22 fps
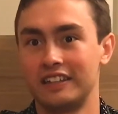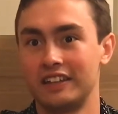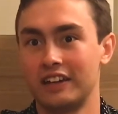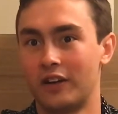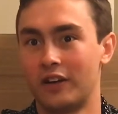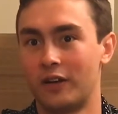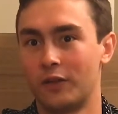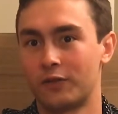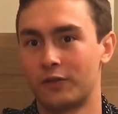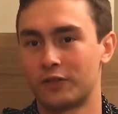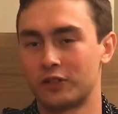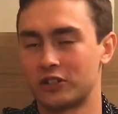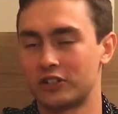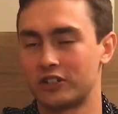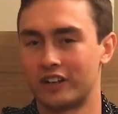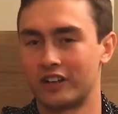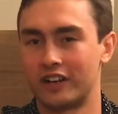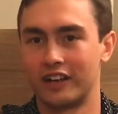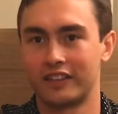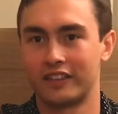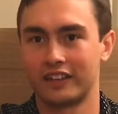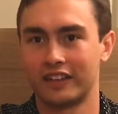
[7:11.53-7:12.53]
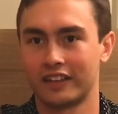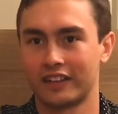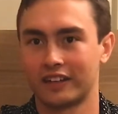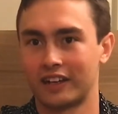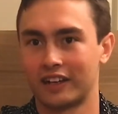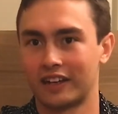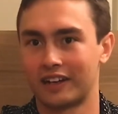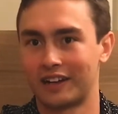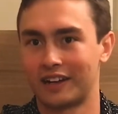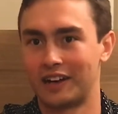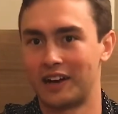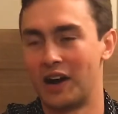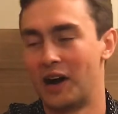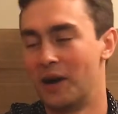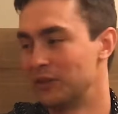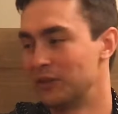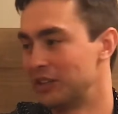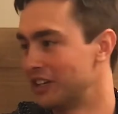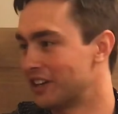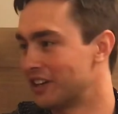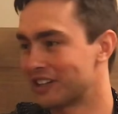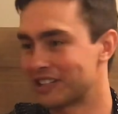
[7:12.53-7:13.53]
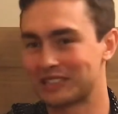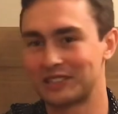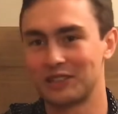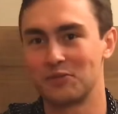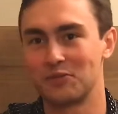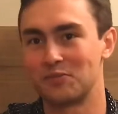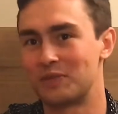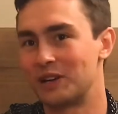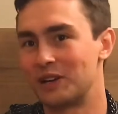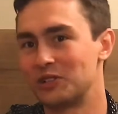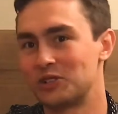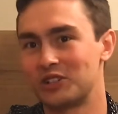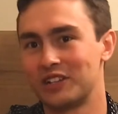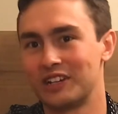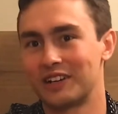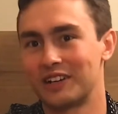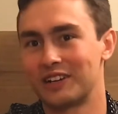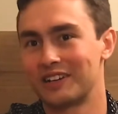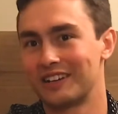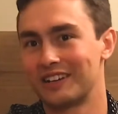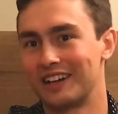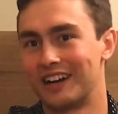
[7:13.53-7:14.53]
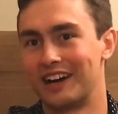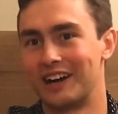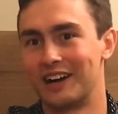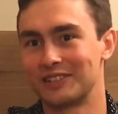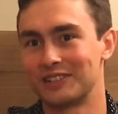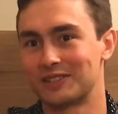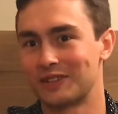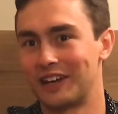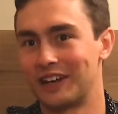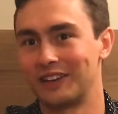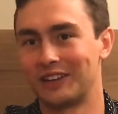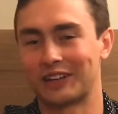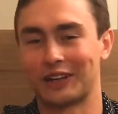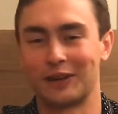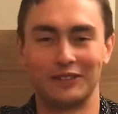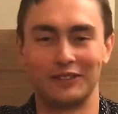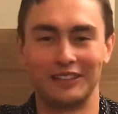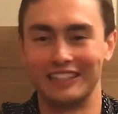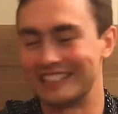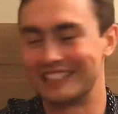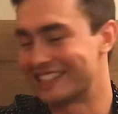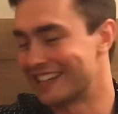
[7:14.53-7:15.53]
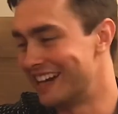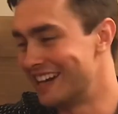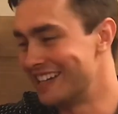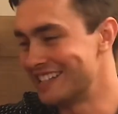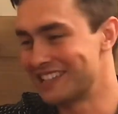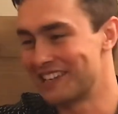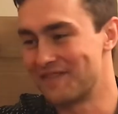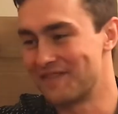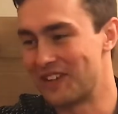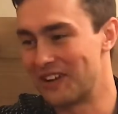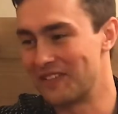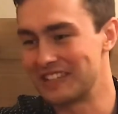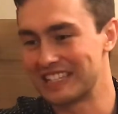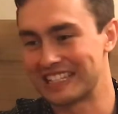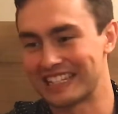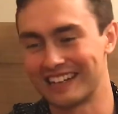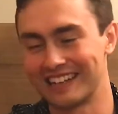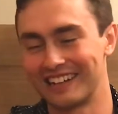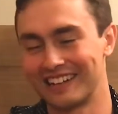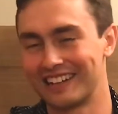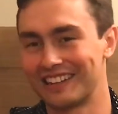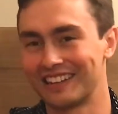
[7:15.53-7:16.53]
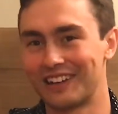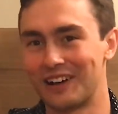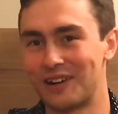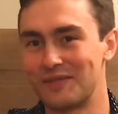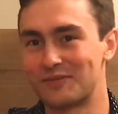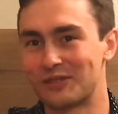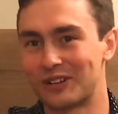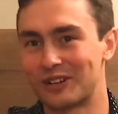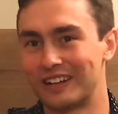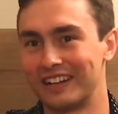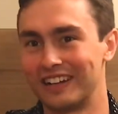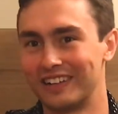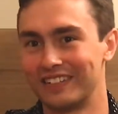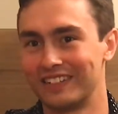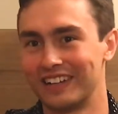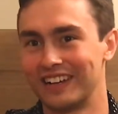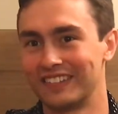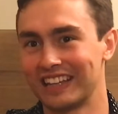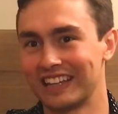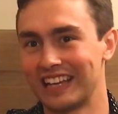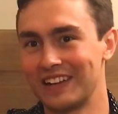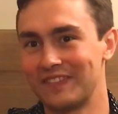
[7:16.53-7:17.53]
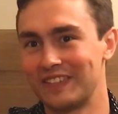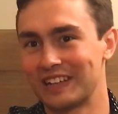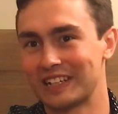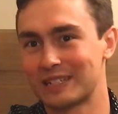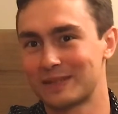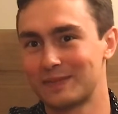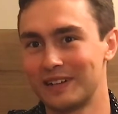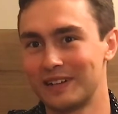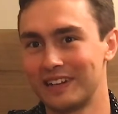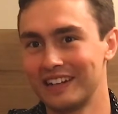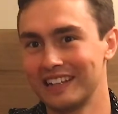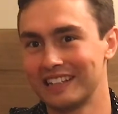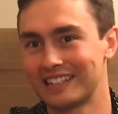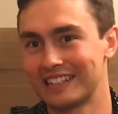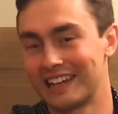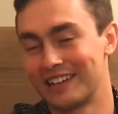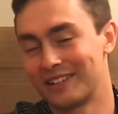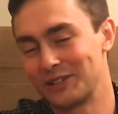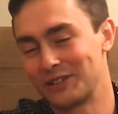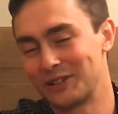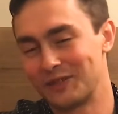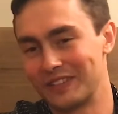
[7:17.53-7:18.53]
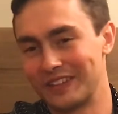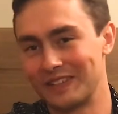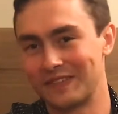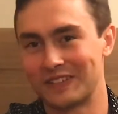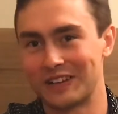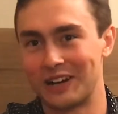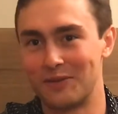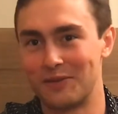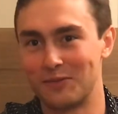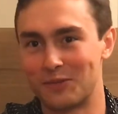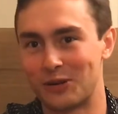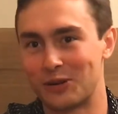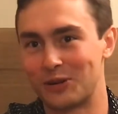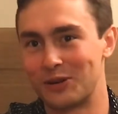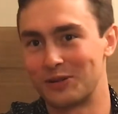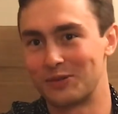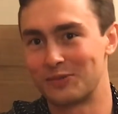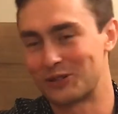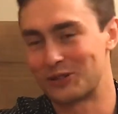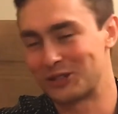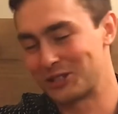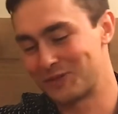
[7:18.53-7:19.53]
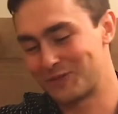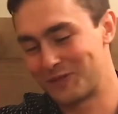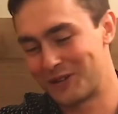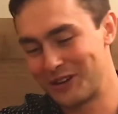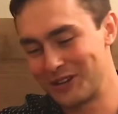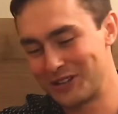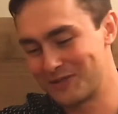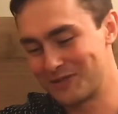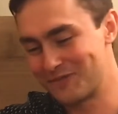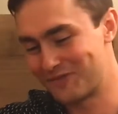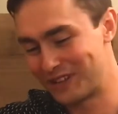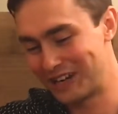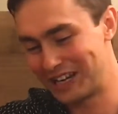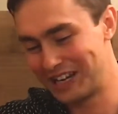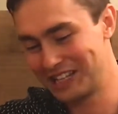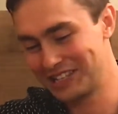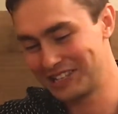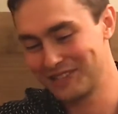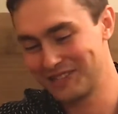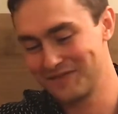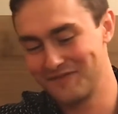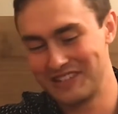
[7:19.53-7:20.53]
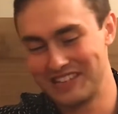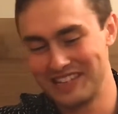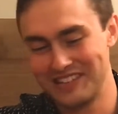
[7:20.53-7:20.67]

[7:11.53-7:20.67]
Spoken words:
Yeah, oh, for sure. I think like I'm the youngest of the bunch here, so I look up to these guys. They've probably got a lot more of life experience. I don't know if they've got more smarts and brains than me.